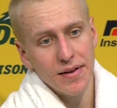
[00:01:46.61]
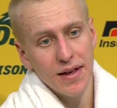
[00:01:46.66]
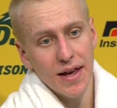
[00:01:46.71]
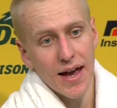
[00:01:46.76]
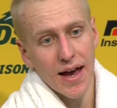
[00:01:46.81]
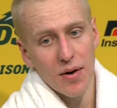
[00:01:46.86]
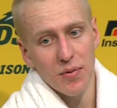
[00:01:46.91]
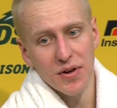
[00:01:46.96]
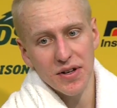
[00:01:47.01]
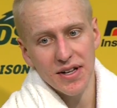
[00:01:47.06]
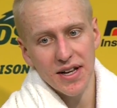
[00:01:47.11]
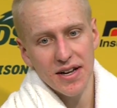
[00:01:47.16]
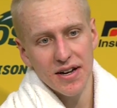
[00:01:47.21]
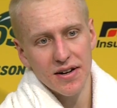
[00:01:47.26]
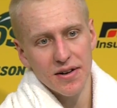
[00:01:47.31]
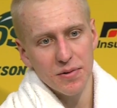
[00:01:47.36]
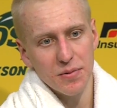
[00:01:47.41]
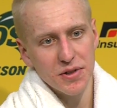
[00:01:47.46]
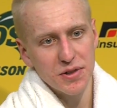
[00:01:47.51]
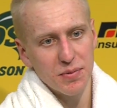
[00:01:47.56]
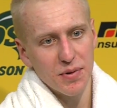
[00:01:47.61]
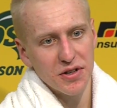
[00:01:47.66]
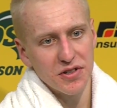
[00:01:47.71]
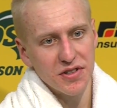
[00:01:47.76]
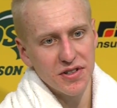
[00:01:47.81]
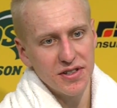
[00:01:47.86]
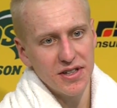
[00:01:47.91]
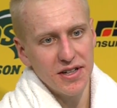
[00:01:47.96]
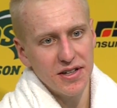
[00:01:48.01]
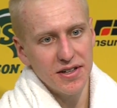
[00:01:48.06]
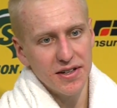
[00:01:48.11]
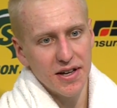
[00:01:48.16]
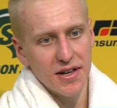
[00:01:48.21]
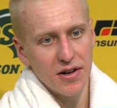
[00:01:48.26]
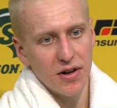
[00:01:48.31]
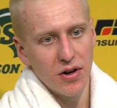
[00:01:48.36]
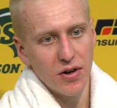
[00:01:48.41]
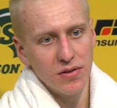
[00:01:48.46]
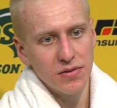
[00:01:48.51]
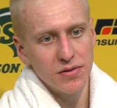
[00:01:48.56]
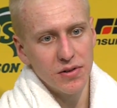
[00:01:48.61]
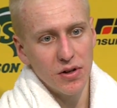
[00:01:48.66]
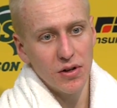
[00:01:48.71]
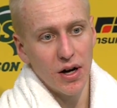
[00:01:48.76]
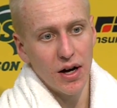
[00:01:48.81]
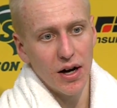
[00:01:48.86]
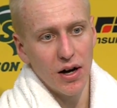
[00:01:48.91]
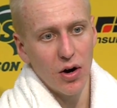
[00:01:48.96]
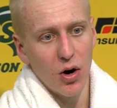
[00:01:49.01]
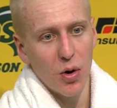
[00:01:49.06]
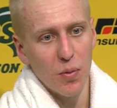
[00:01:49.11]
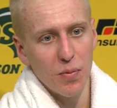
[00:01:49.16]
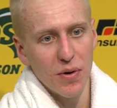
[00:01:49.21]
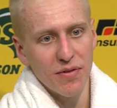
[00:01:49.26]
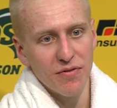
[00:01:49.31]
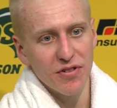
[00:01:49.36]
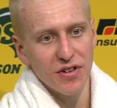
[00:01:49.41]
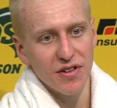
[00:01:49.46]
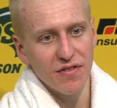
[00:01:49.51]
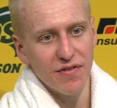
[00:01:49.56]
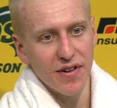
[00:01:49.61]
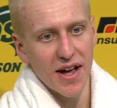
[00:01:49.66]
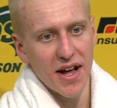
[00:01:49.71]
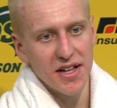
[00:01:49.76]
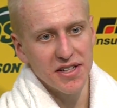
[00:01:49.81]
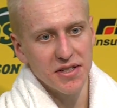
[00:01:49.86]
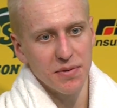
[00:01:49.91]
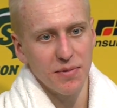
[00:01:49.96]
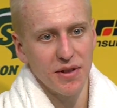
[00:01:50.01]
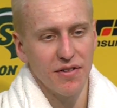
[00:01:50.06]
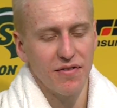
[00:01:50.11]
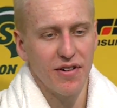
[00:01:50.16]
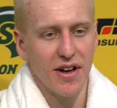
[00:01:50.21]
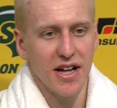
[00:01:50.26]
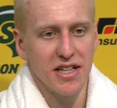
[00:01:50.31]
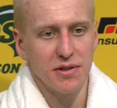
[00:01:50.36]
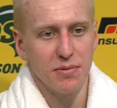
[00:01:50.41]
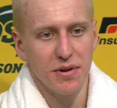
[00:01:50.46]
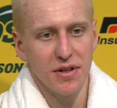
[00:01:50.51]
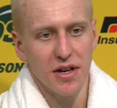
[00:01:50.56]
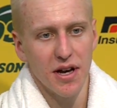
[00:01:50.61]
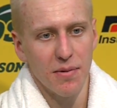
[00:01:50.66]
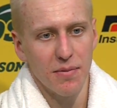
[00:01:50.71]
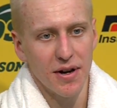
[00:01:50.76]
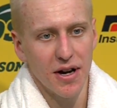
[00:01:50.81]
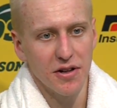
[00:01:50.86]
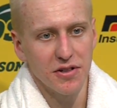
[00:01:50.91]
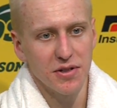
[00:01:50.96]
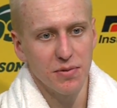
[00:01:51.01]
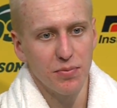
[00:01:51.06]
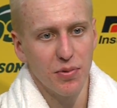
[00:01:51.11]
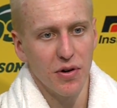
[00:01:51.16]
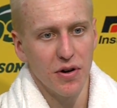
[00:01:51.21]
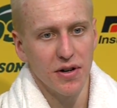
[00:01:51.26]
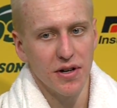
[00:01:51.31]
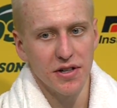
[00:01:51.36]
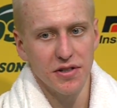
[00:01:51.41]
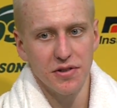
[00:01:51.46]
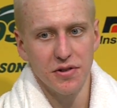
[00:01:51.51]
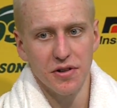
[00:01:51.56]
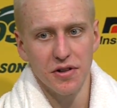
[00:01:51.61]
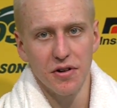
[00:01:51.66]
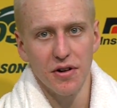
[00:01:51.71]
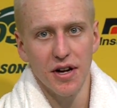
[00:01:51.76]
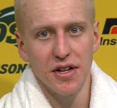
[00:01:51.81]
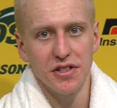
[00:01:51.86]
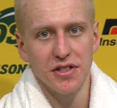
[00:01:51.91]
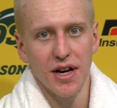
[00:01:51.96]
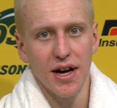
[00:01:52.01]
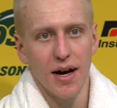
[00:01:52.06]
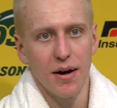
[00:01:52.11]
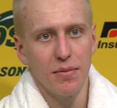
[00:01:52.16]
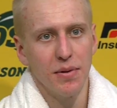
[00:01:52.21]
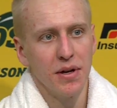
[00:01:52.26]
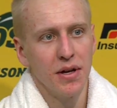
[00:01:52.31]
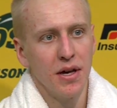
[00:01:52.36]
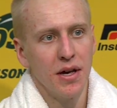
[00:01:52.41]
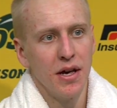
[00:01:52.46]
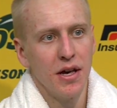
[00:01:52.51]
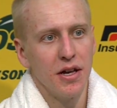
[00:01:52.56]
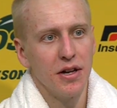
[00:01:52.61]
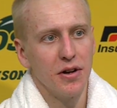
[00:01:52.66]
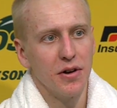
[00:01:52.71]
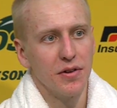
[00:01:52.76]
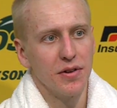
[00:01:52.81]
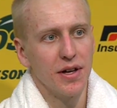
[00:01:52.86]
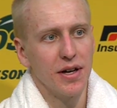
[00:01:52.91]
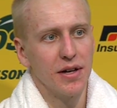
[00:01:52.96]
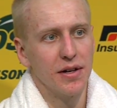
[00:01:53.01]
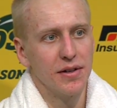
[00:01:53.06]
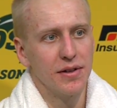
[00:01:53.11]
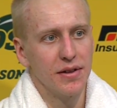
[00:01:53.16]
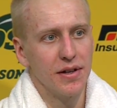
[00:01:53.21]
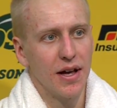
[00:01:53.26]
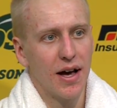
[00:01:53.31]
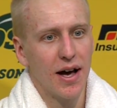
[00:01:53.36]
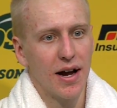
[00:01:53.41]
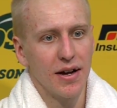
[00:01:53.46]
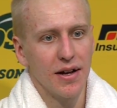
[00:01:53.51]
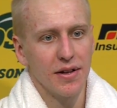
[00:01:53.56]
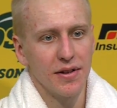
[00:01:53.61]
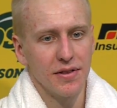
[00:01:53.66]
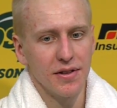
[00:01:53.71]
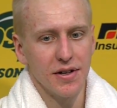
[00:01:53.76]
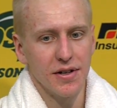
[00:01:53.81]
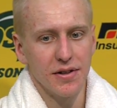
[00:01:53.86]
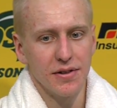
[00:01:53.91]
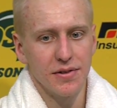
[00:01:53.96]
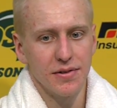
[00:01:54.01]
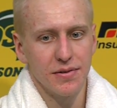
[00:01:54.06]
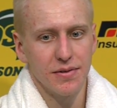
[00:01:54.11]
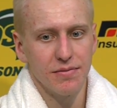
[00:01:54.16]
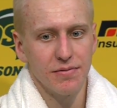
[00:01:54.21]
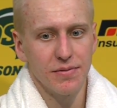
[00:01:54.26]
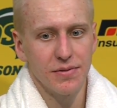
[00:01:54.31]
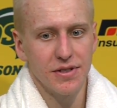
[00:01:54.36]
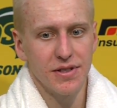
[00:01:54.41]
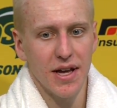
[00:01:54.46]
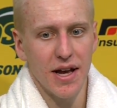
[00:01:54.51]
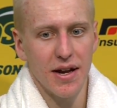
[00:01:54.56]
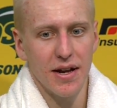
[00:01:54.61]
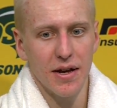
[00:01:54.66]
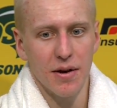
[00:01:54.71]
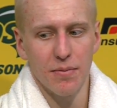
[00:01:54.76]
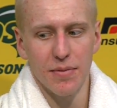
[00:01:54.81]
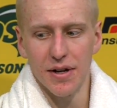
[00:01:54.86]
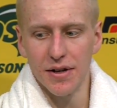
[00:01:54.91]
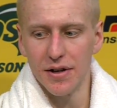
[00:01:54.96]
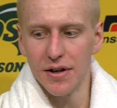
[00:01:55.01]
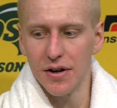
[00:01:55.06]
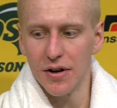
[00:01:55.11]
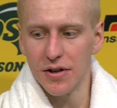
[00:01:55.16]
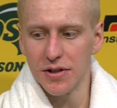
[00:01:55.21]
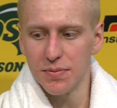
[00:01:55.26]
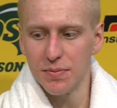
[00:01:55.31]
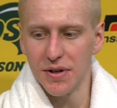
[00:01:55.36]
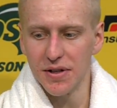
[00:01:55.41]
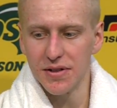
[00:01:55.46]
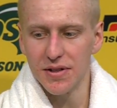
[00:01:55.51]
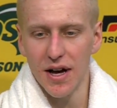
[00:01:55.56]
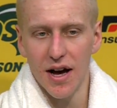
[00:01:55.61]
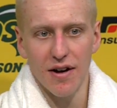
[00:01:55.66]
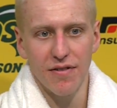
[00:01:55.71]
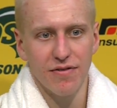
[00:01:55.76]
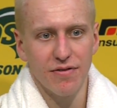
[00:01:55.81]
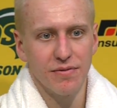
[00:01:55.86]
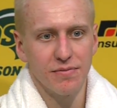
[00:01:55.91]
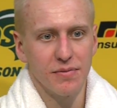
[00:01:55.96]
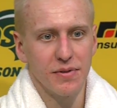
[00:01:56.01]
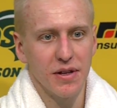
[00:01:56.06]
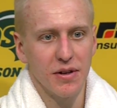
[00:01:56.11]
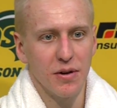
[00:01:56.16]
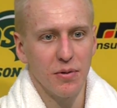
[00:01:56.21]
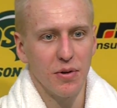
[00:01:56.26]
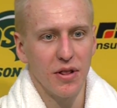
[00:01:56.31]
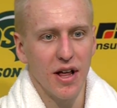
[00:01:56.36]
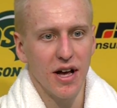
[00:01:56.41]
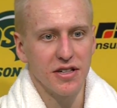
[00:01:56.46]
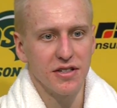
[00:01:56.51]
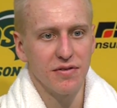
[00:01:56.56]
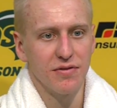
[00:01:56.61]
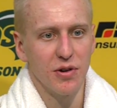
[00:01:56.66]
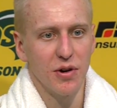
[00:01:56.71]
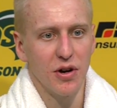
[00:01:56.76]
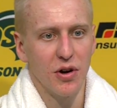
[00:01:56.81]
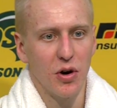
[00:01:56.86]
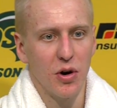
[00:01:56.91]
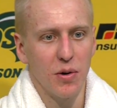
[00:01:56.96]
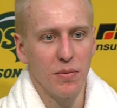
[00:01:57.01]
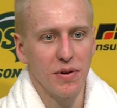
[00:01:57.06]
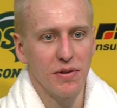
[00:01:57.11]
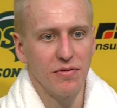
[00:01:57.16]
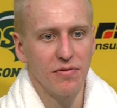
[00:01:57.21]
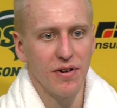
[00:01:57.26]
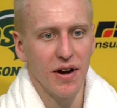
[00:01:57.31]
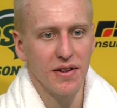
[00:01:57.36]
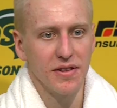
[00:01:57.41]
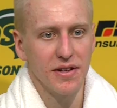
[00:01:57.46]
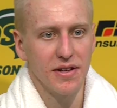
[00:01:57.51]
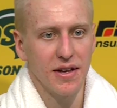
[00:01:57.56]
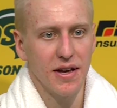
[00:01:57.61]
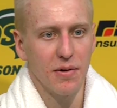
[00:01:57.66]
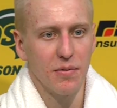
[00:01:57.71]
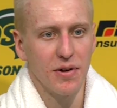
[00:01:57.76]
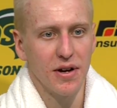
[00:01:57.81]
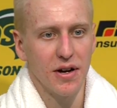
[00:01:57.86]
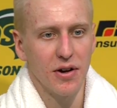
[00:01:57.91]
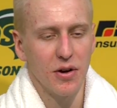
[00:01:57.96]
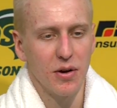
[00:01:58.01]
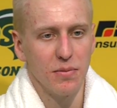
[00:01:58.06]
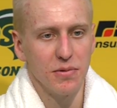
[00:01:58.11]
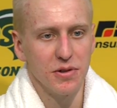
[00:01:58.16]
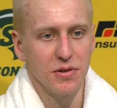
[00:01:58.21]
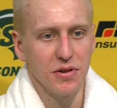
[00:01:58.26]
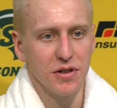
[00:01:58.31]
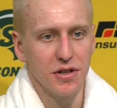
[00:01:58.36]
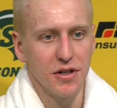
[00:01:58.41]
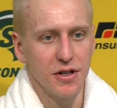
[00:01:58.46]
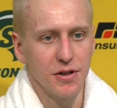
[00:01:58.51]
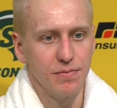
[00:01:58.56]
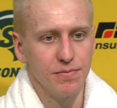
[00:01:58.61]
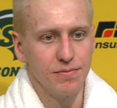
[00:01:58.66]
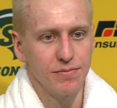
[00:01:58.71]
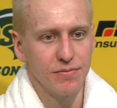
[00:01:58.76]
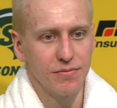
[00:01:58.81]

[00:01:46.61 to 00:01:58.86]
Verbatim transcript: Yeah, we needed it. We especially needed to get a home win for the fans. I mean, the fans have been coming out, supporting us, doing a great job, you know, in the audience, in the stadium, and, you know, it's been tough. You know, we lost a few at home, and finally to get one at home is really good.